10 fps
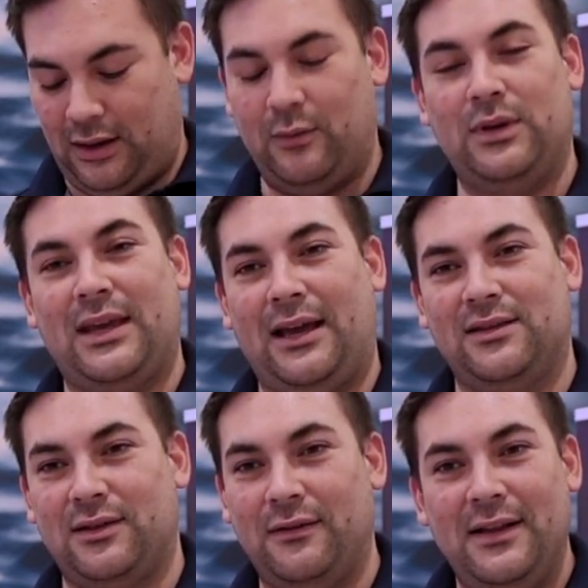with
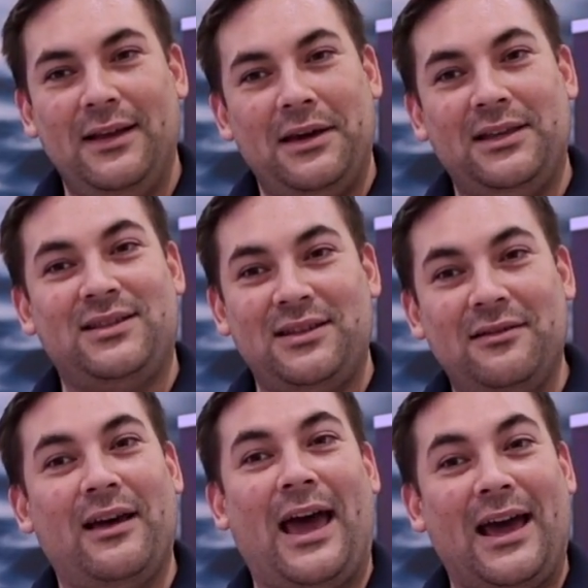that. So it
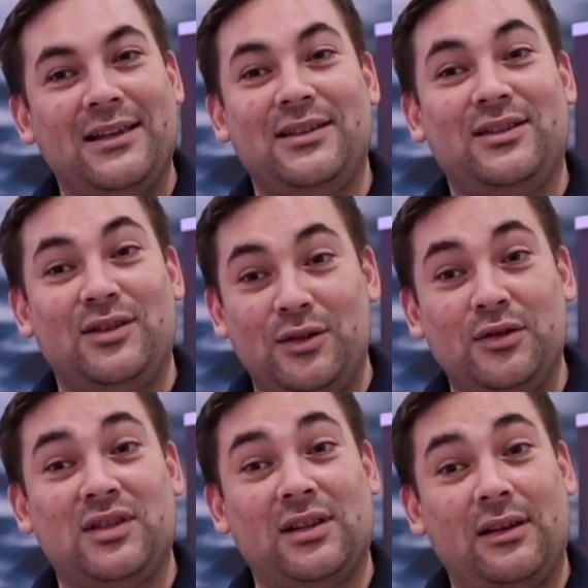still has its
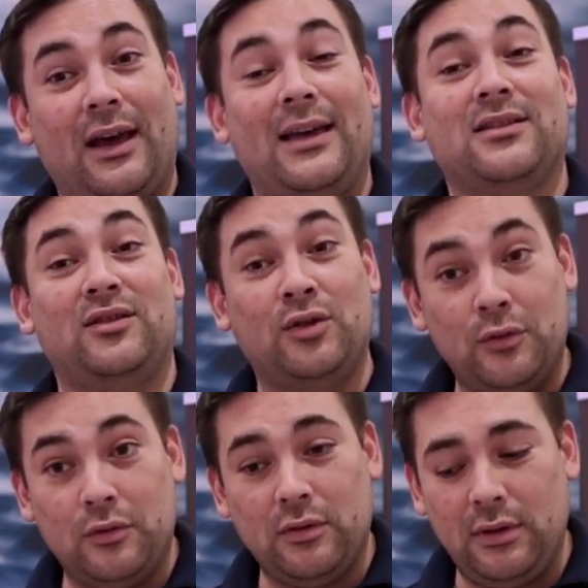use as a
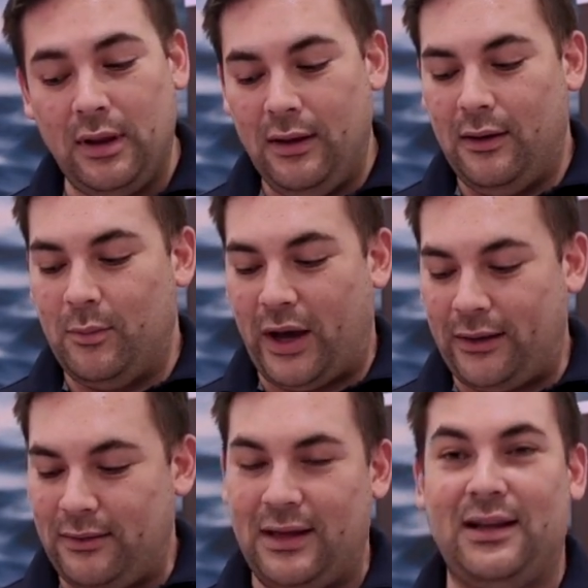tool,
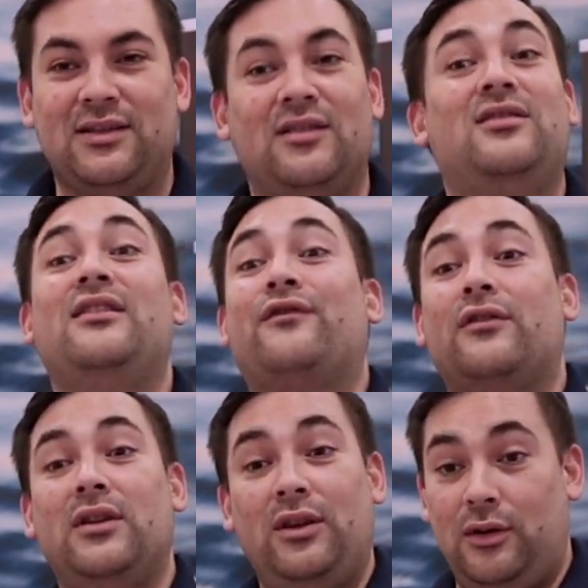but it is a
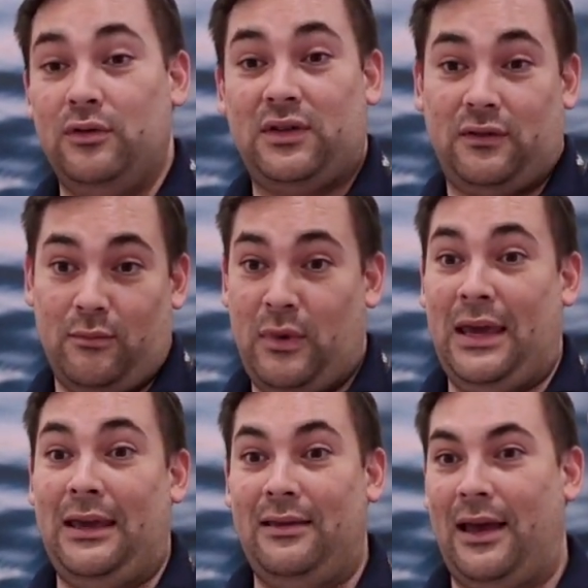different use for
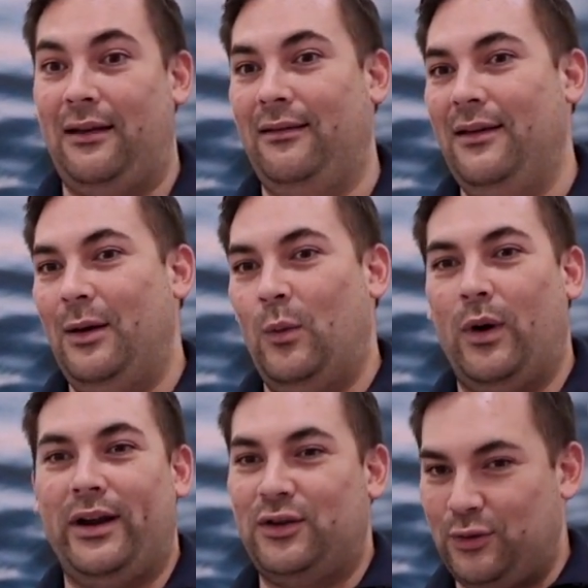me than
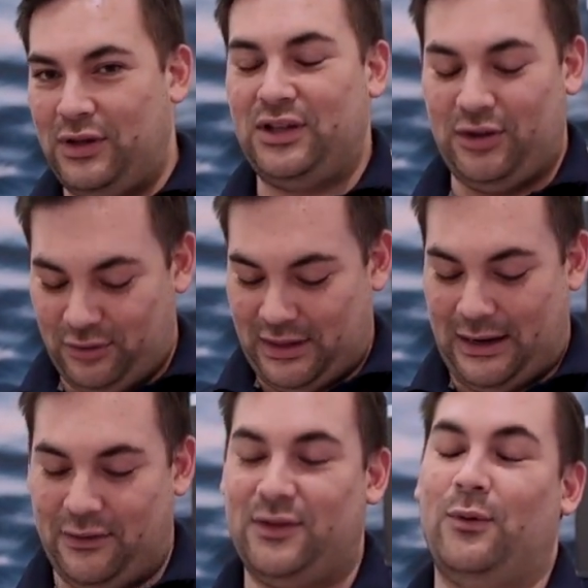what a traditional
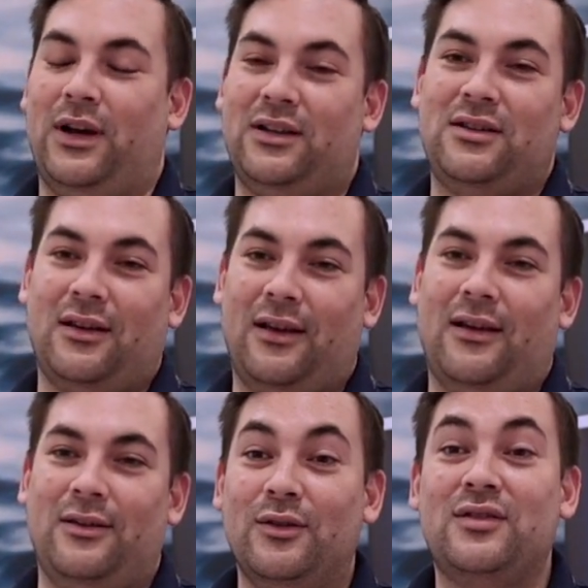diver's watch
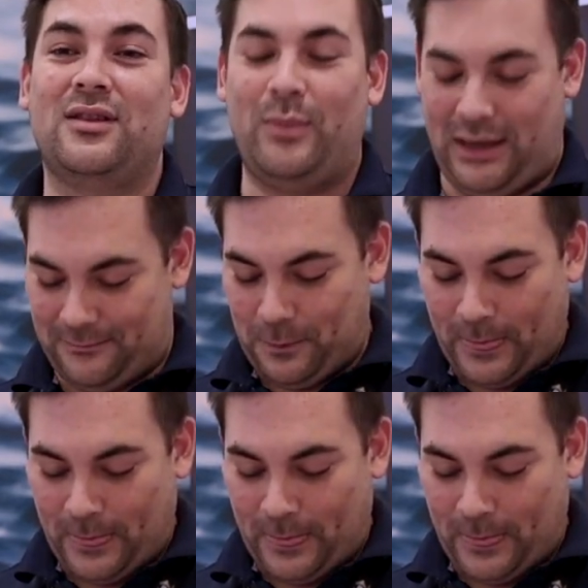used to be.